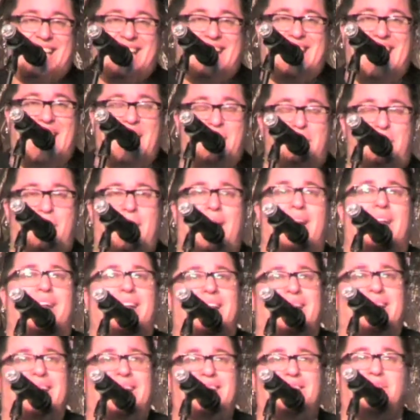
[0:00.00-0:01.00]
Gay
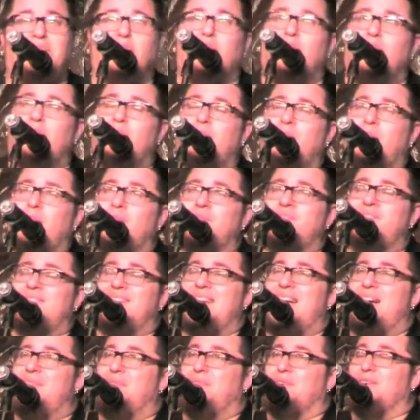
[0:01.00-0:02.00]
panic is
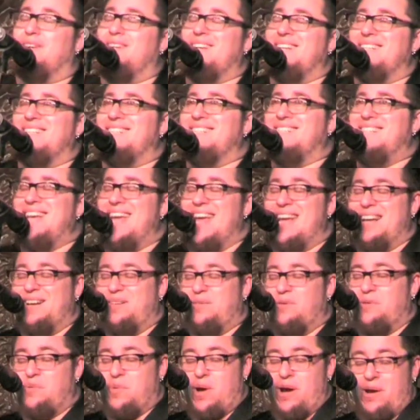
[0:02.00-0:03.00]
almost never
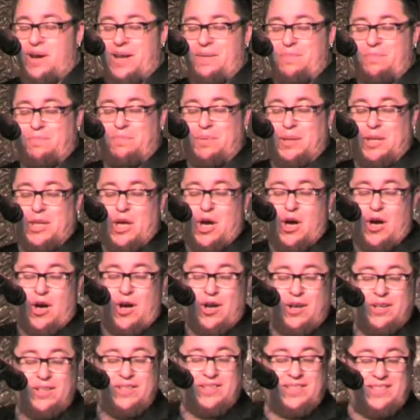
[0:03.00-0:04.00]
contained where it
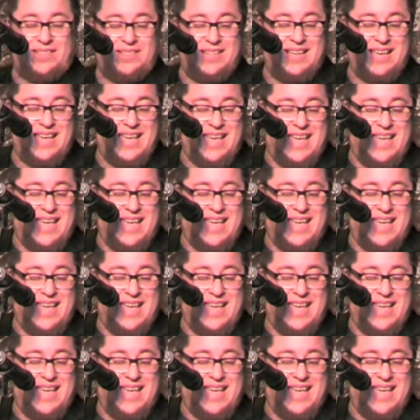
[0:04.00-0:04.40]
belongs.